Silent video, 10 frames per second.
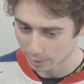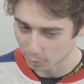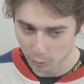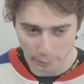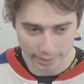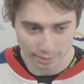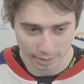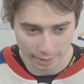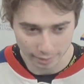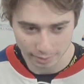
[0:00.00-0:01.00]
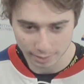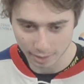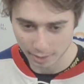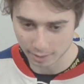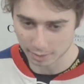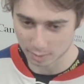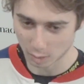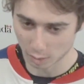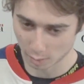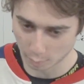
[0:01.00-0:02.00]
He was great today. I think
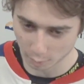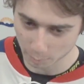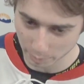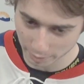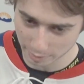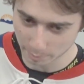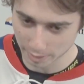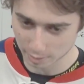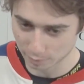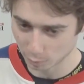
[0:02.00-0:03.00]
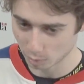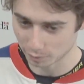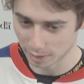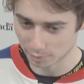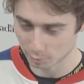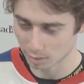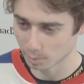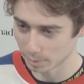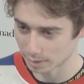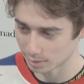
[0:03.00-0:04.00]
started the third year, he made like 4 or 5
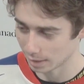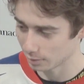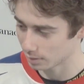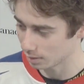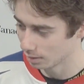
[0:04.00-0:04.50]
really big saves.